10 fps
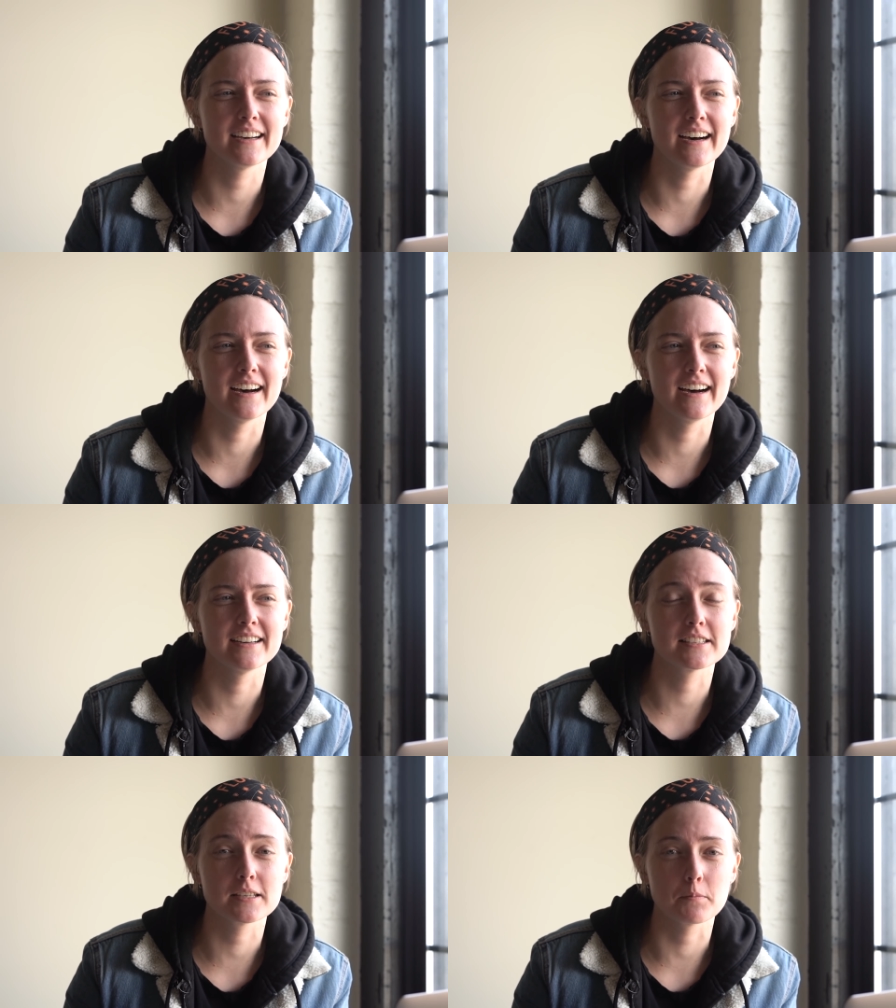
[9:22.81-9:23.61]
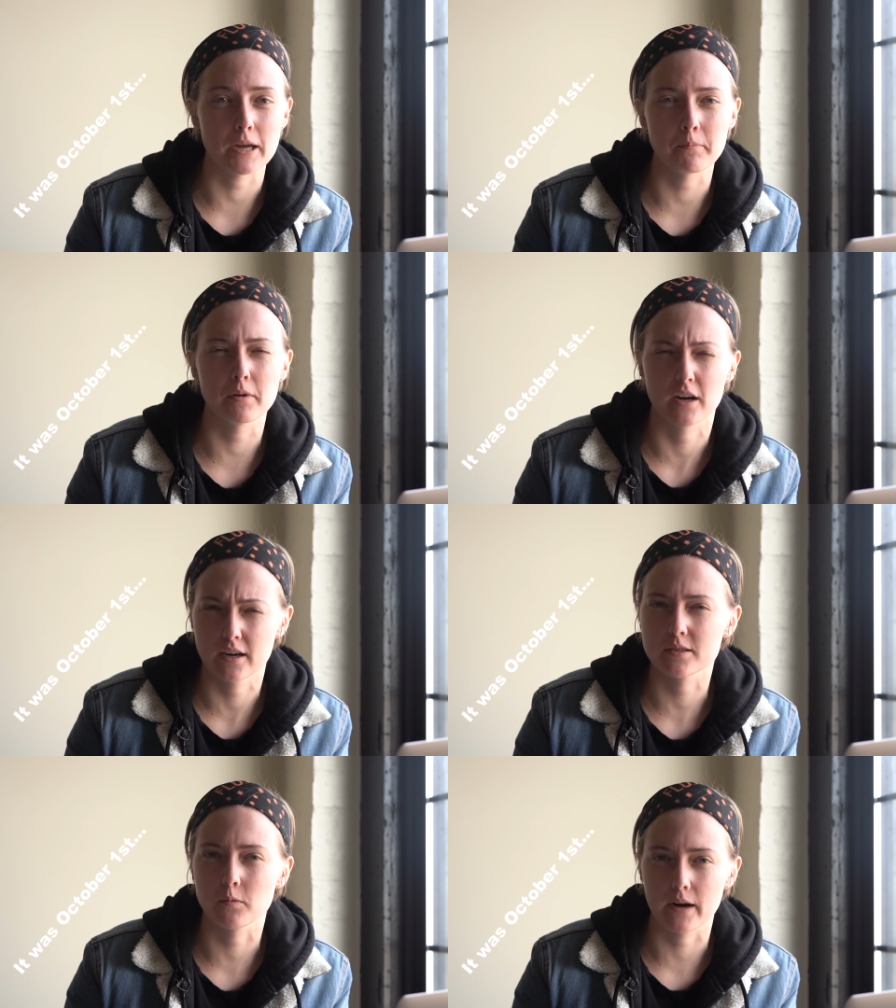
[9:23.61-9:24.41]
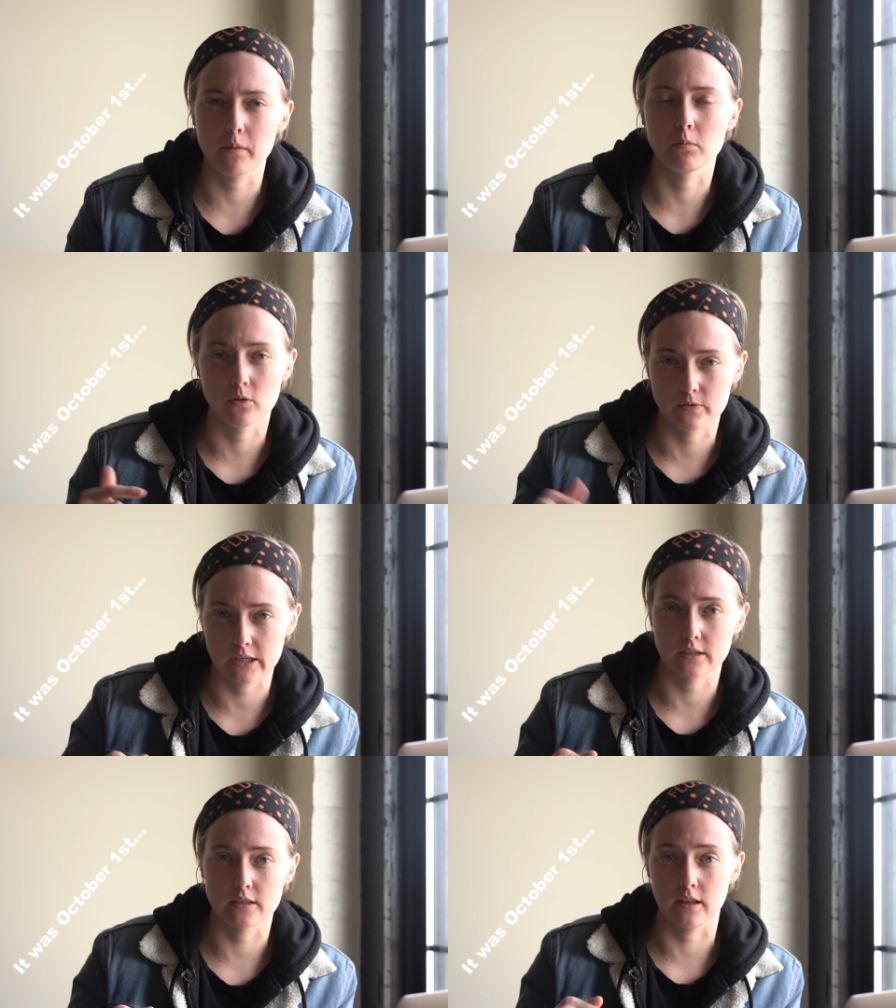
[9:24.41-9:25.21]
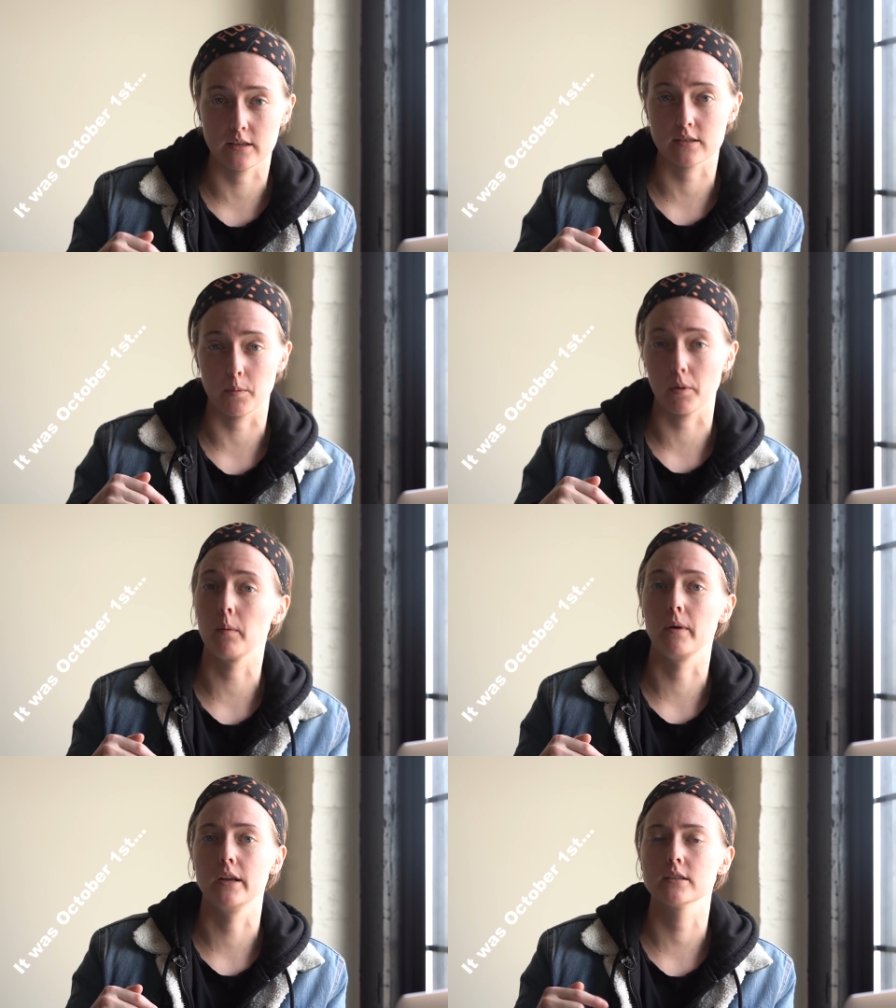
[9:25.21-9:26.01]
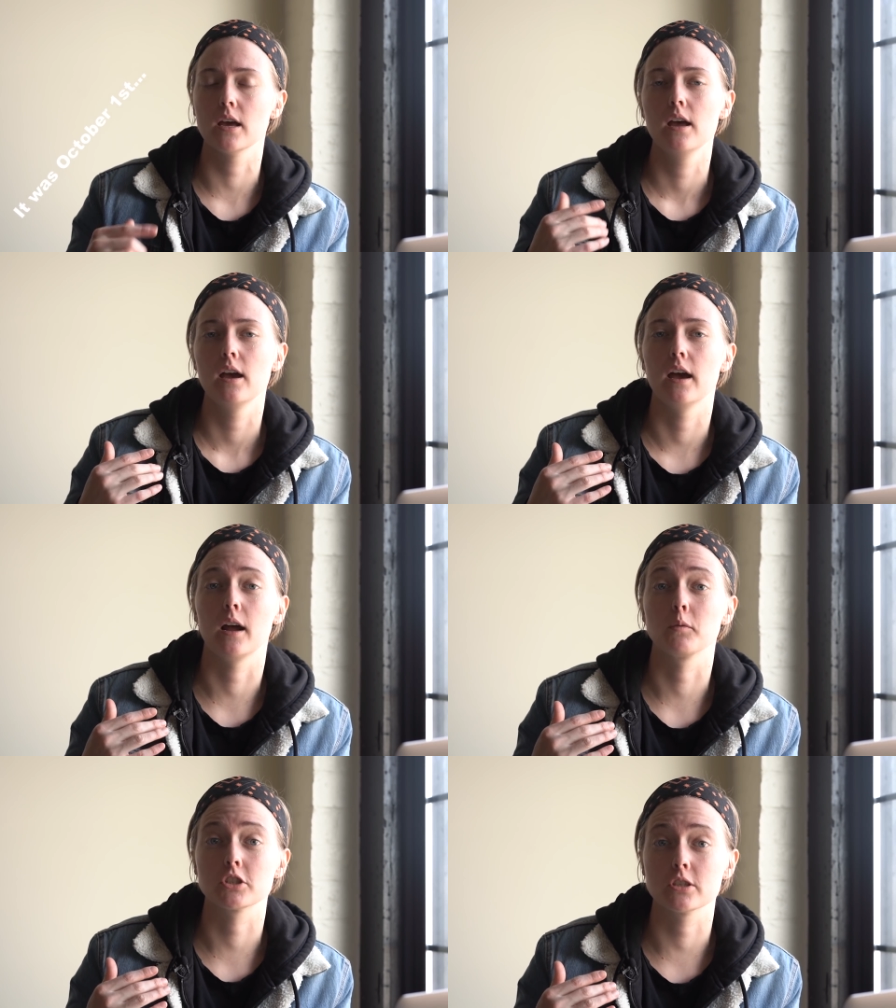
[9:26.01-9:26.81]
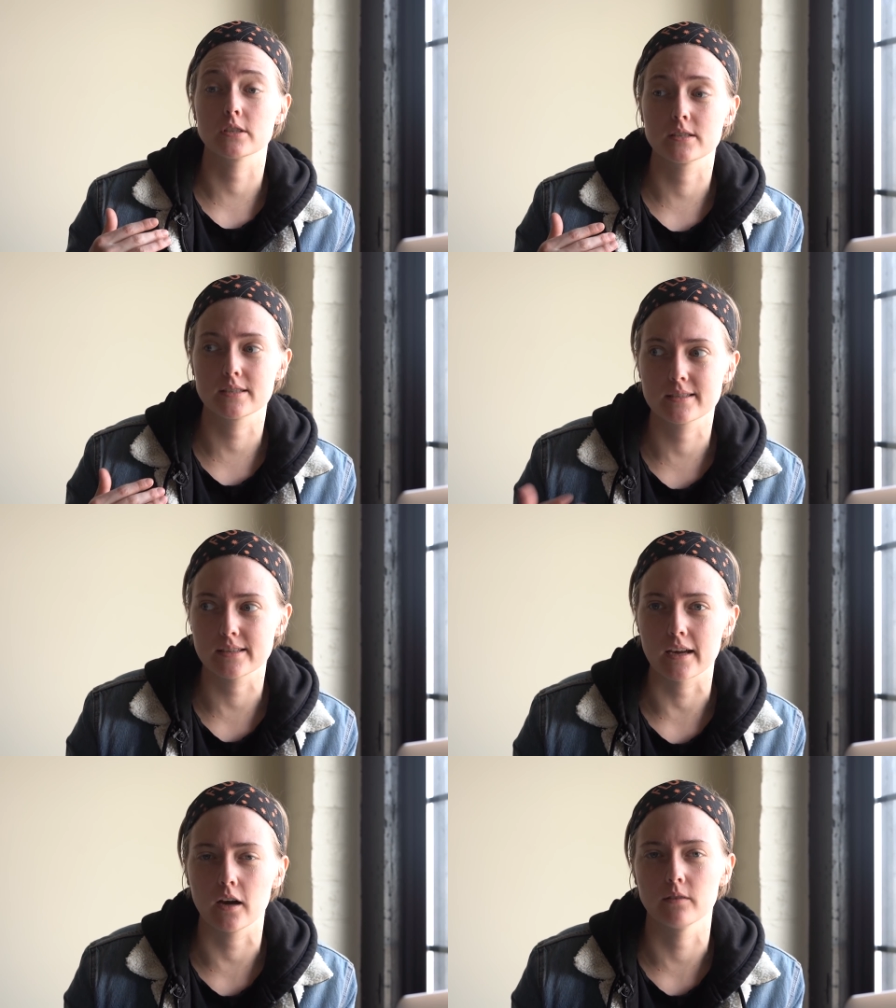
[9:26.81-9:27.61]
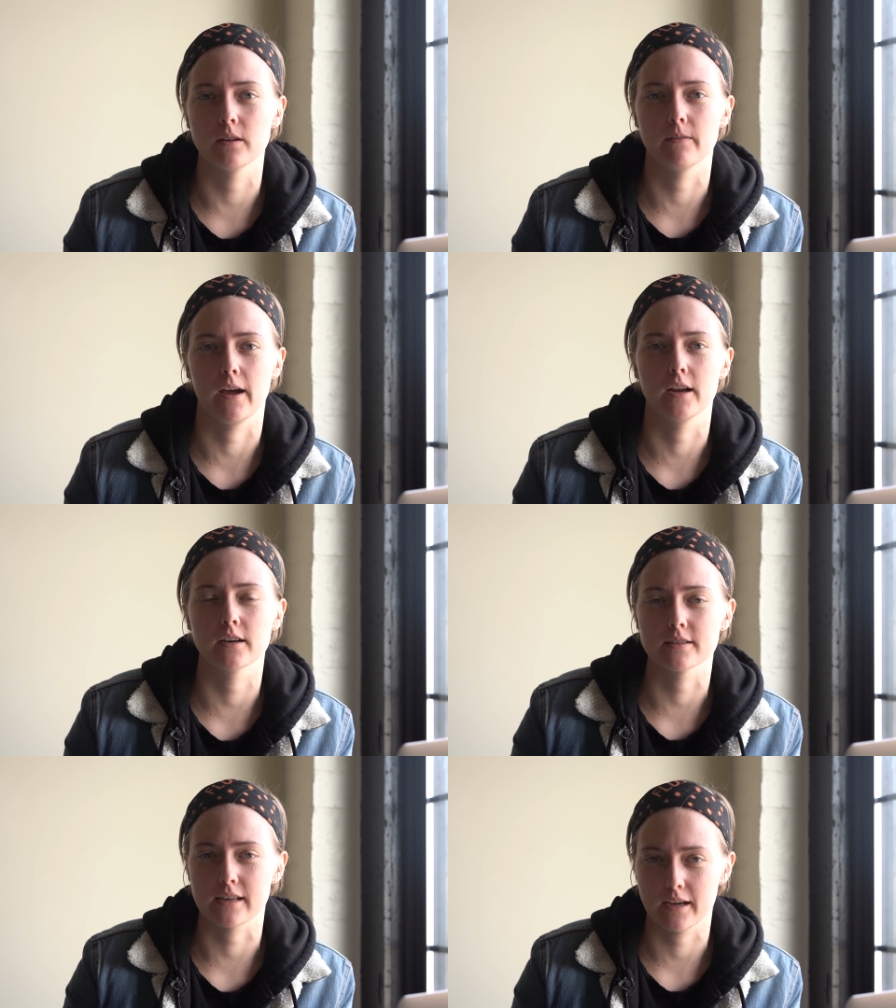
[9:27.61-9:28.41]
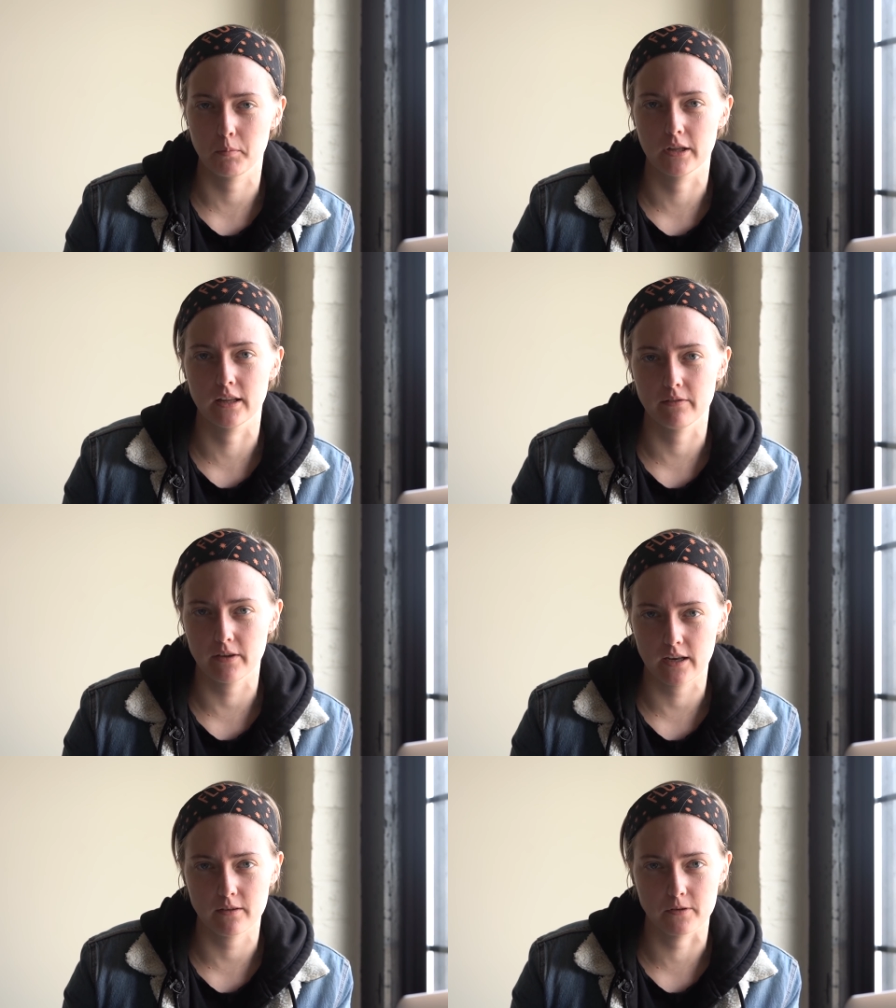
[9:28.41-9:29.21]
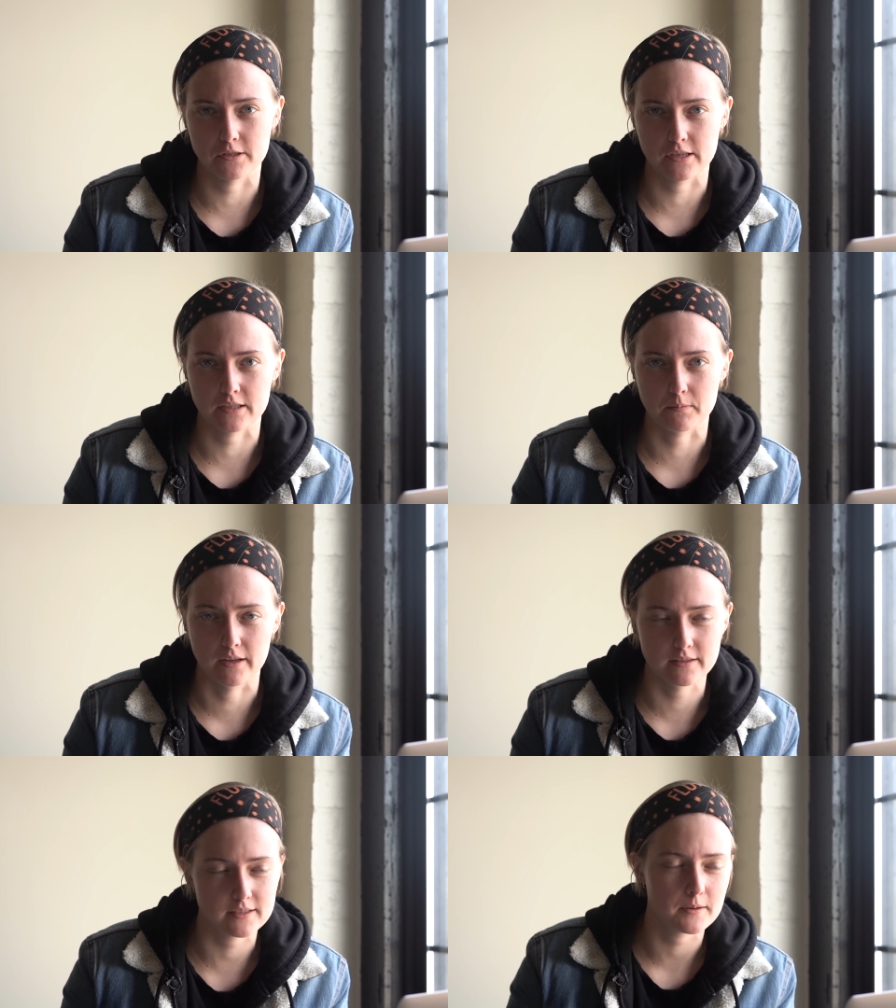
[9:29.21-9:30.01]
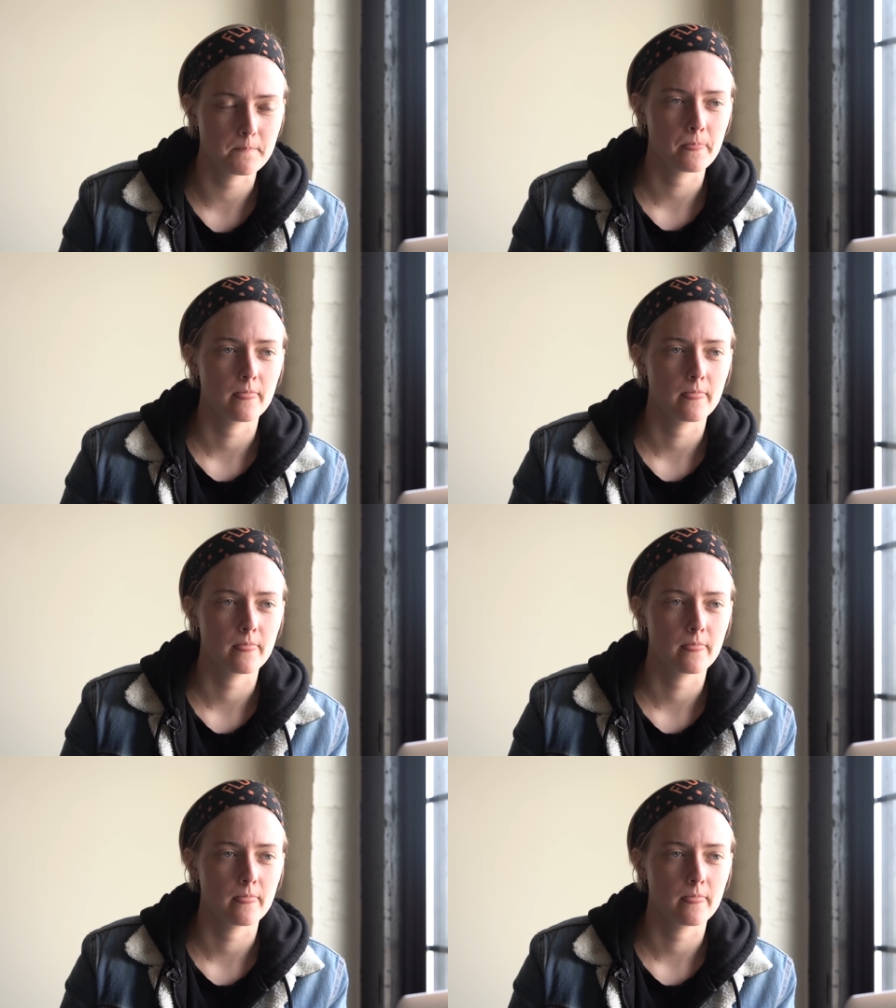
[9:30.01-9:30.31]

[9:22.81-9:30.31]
uh, September is when I moved into this apartment and I was just sick of the van because I had been living in it for six months